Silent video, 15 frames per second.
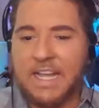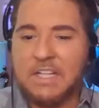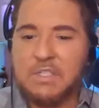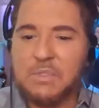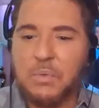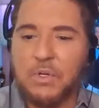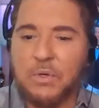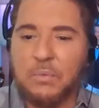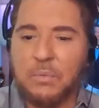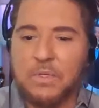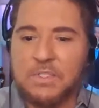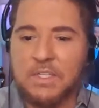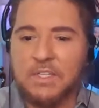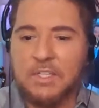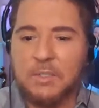That's where it
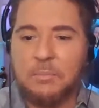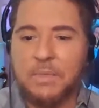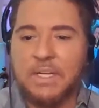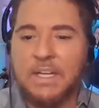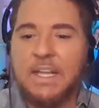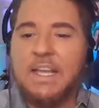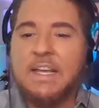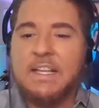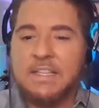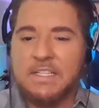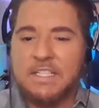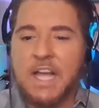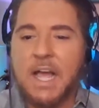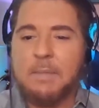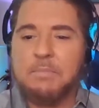was a little bit the
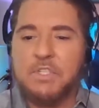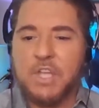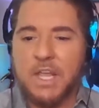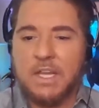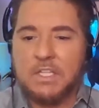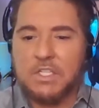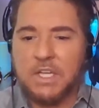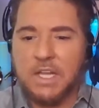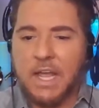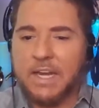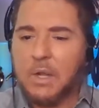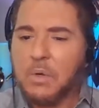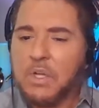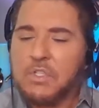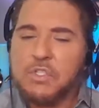time changing. I
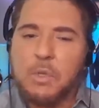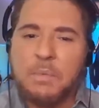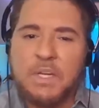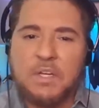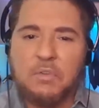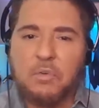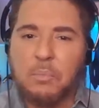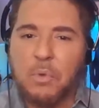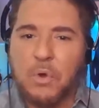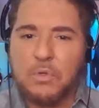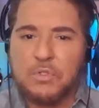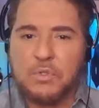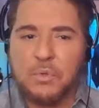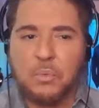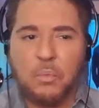know because so many different
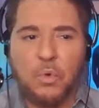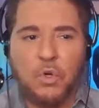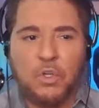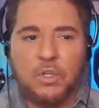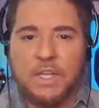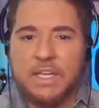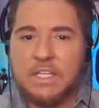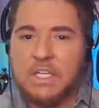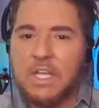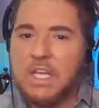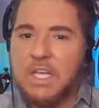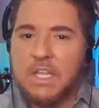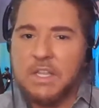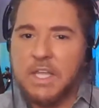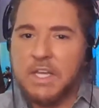parts of the world they
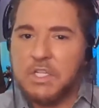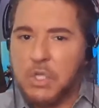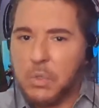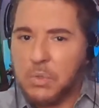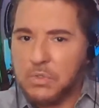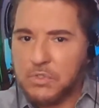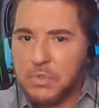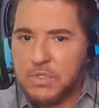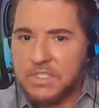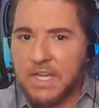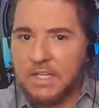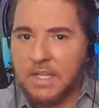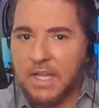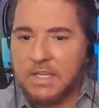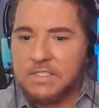they don't do the
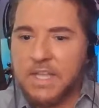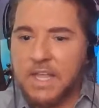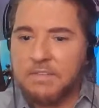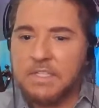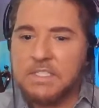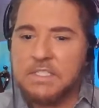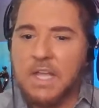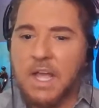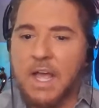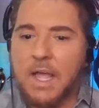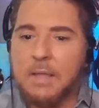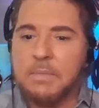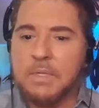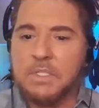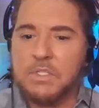daylight savings
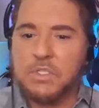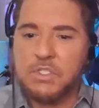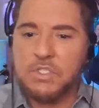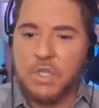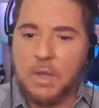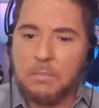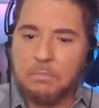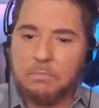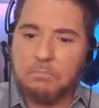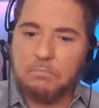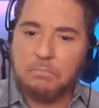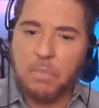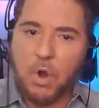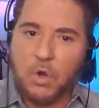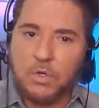time, and
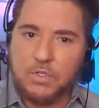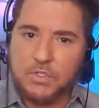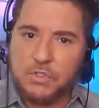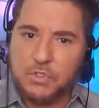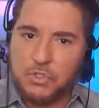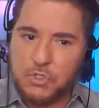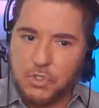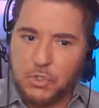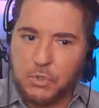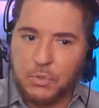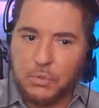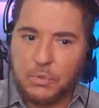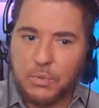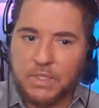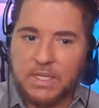some parts do.